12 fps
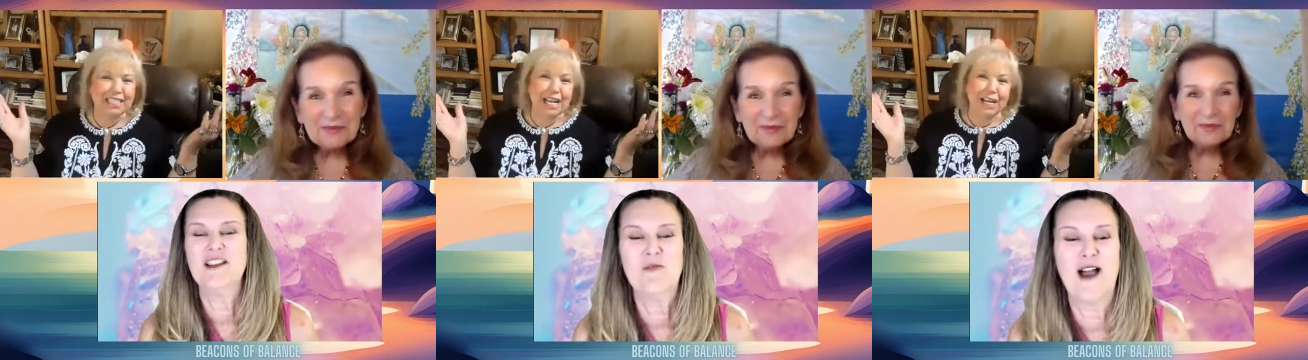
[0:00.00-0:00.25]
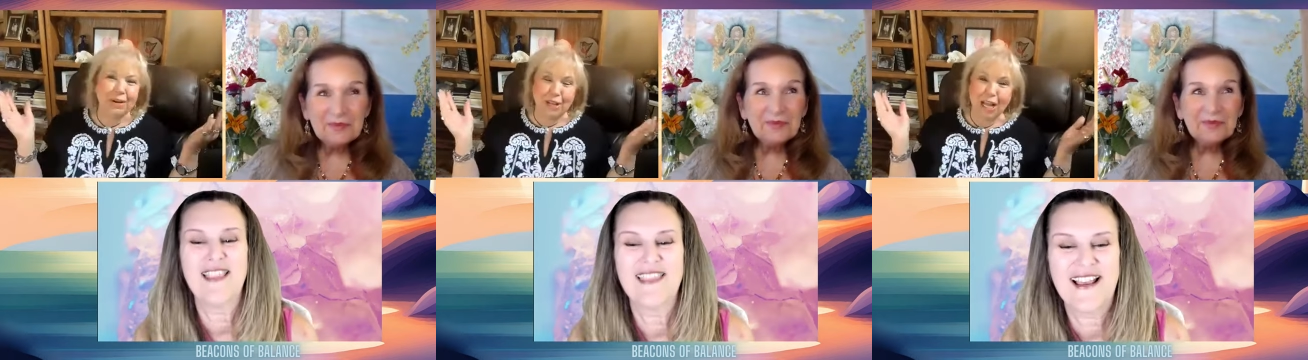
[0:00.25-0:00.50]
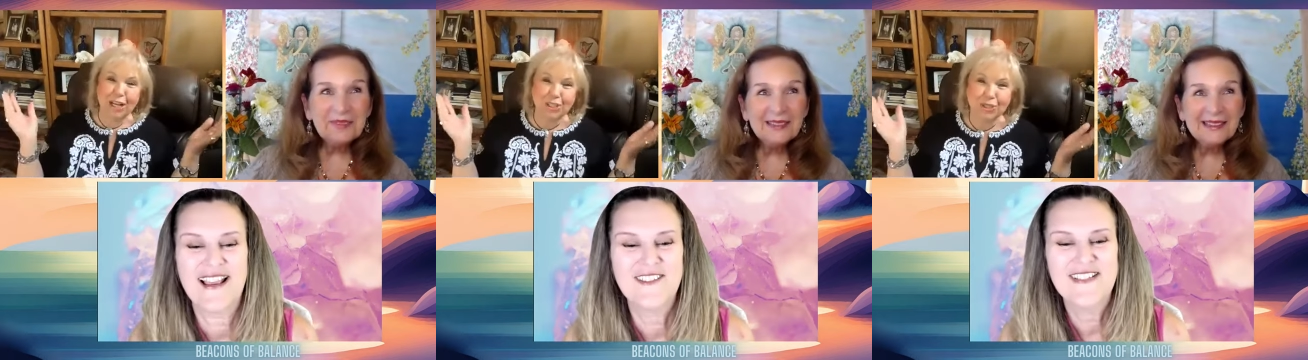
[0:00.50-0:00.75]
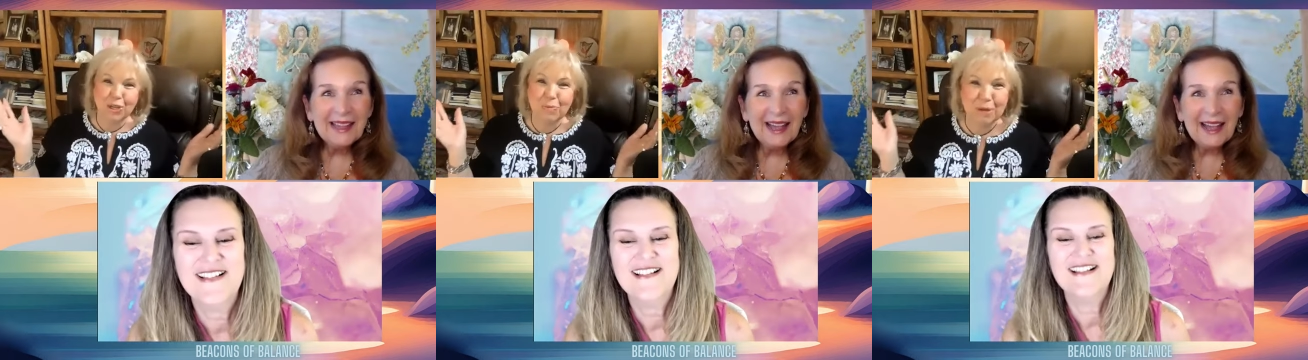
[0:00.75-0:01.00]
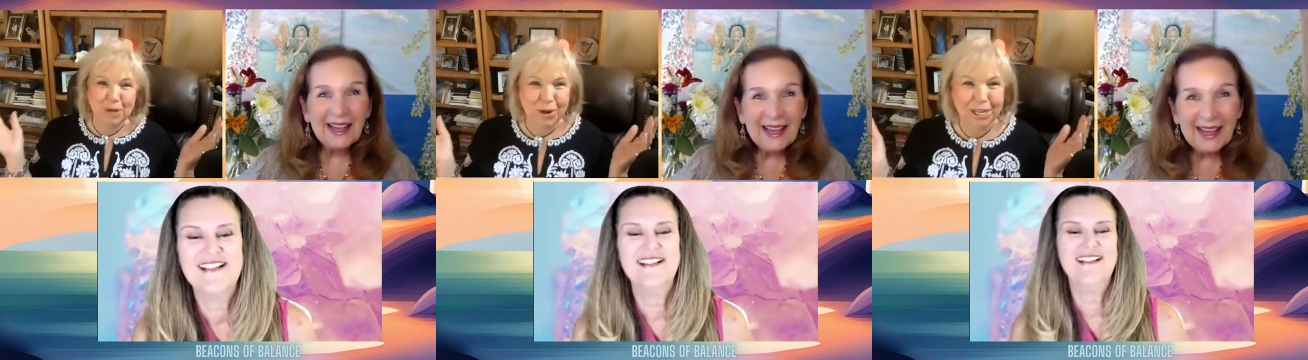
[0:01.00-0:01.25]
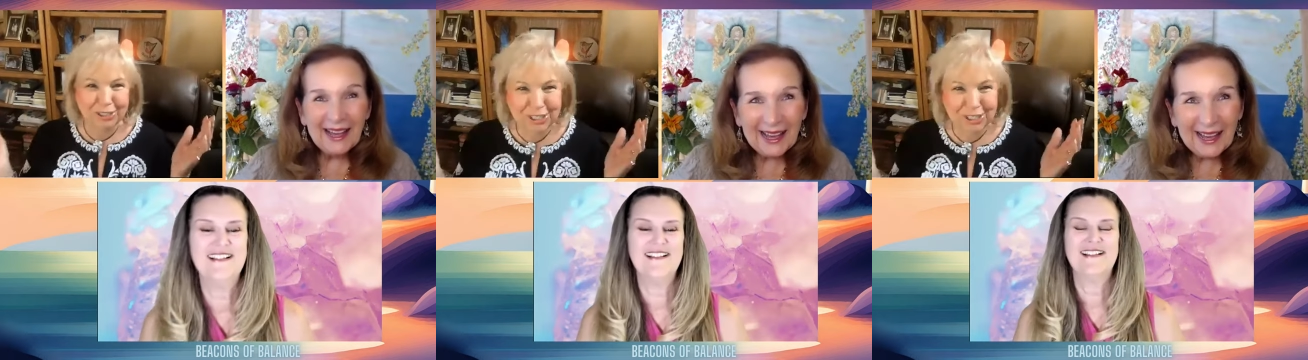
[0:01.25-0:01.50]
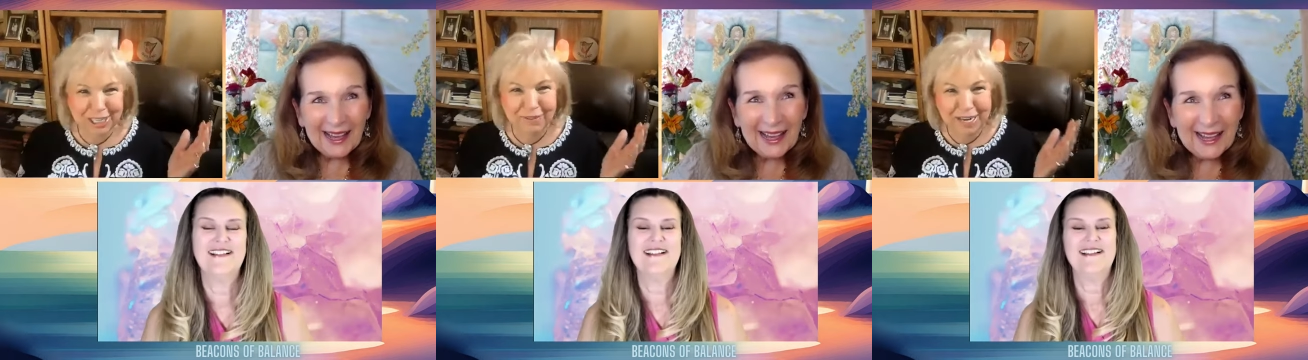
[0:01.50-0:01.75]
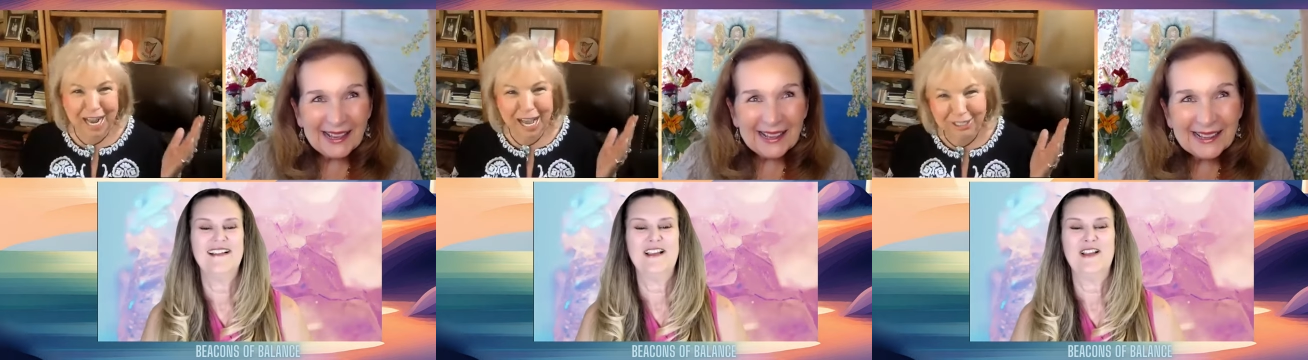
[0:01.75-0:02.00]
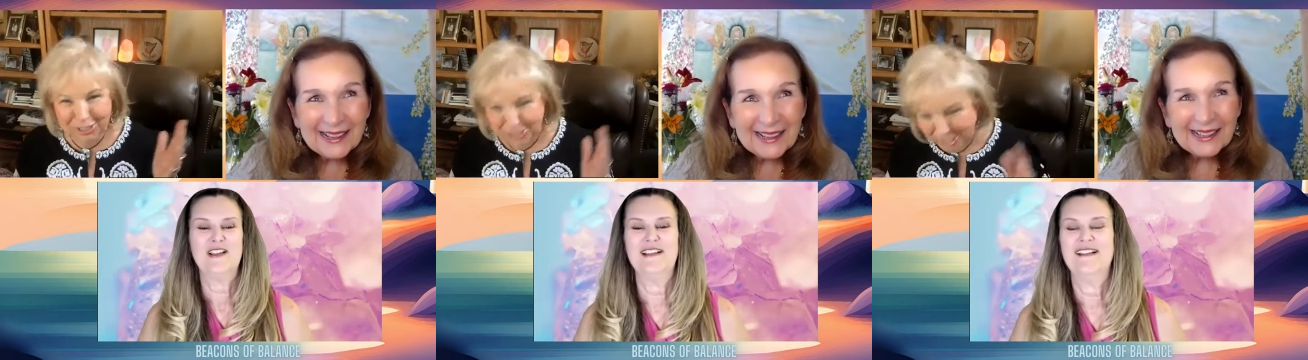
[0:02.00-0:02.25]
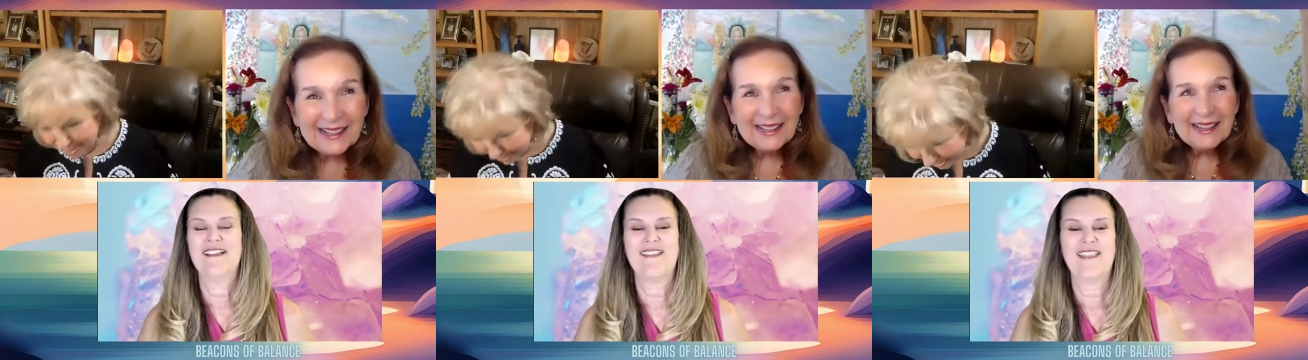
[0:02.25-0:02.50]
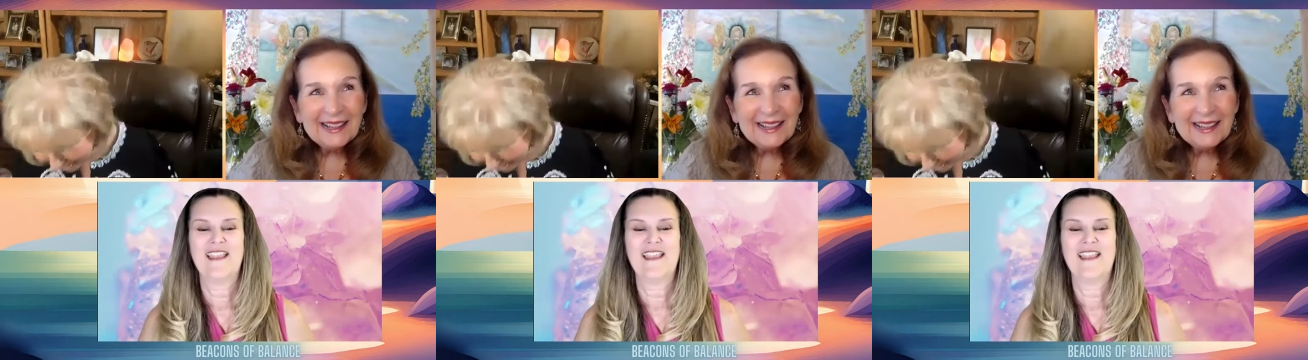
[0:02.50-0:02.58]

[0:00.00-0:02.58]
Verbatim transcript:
Speaker 1: in my life? Stupid question. ask you.